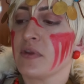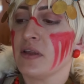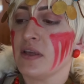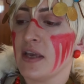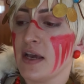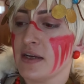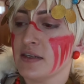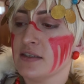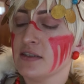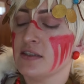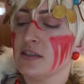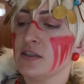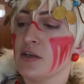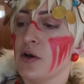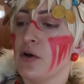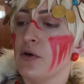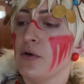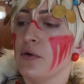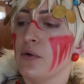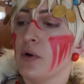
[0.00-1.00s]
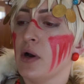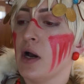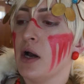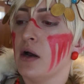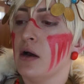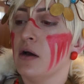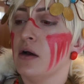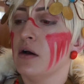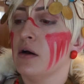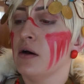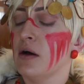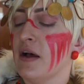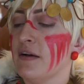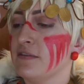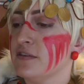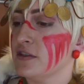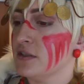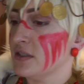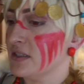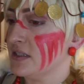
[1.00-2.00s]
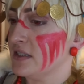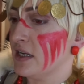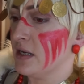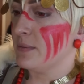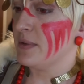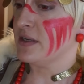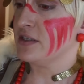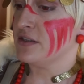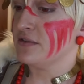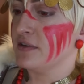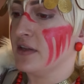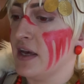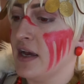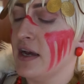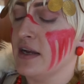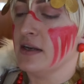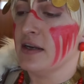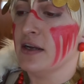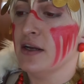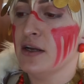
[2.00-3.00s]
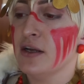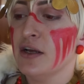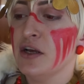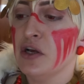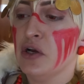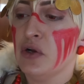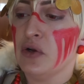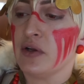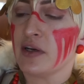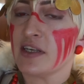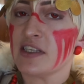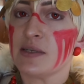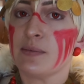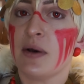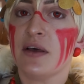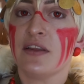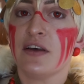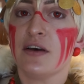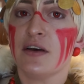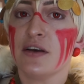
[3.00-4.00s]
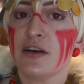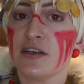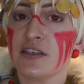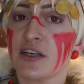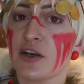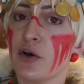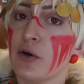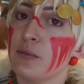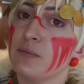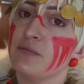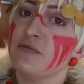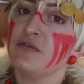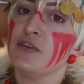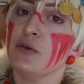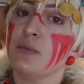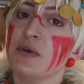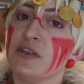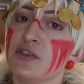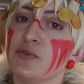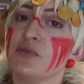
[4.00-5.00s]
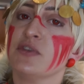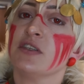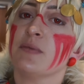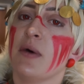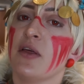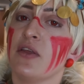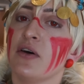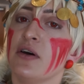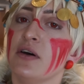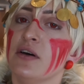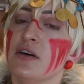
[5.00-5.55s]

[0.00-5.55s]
Yeah, so I'll have to send a picture for that and look at some other, because I got a few pictures of some other